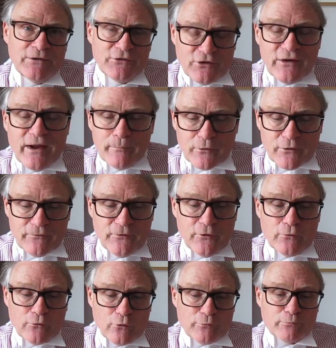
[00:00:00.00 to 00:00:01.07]
to name but a few.
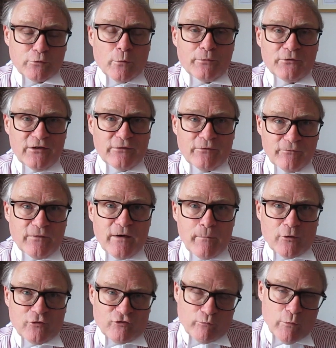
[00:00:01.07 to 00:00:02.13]
And of course, property is very
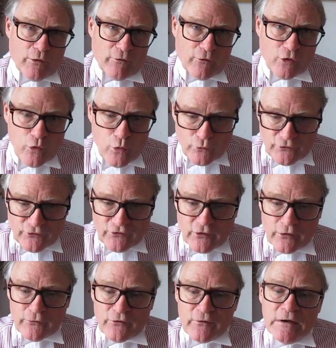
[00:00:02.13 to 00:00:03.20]
much one of the
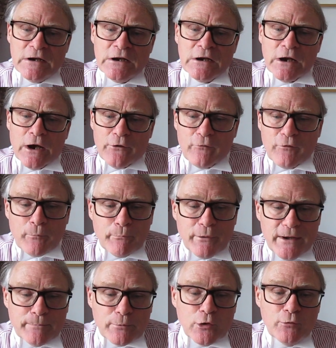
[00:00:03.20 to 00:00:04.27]
cornerstones. And of the
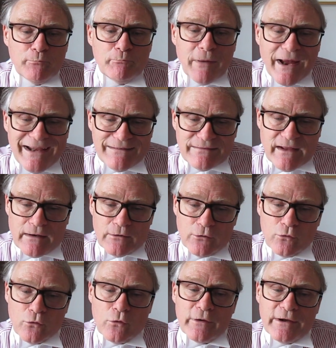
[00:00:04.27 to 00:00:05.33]
people who made that
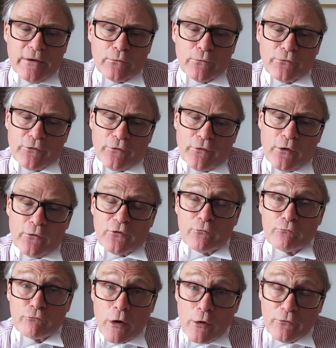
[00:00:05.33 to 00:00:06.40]
law, he was those who
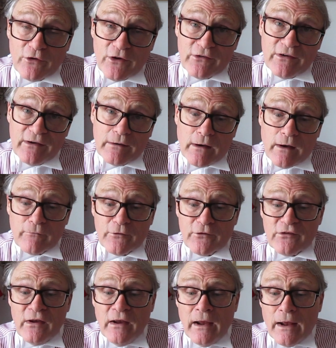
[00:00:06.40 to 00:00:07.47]
wrote it, he
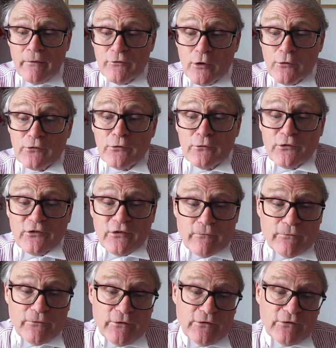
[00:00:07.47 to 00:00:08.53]
covers, and those who
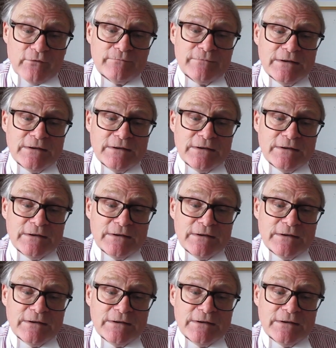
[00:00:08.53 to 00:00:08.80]
suffered it.